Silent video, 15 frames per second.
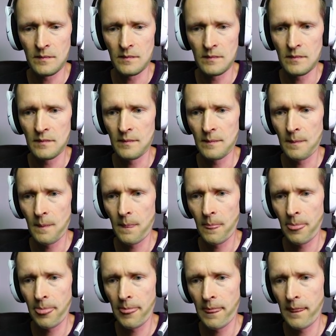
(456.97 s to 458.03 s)

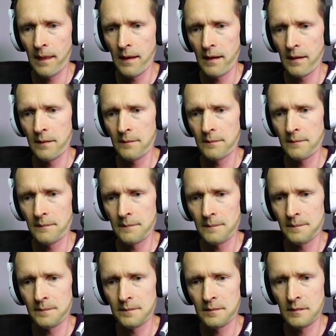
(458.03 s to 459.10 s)

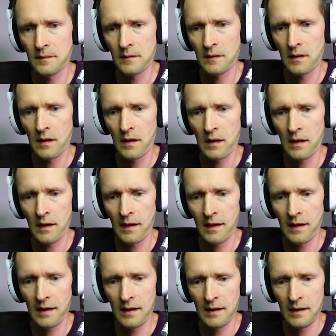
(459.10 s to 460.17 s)

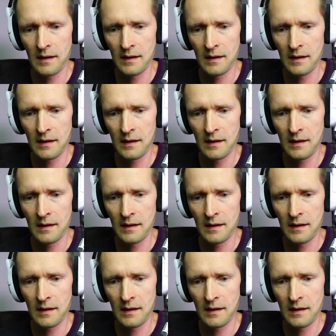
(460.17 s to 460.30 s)
[no speech]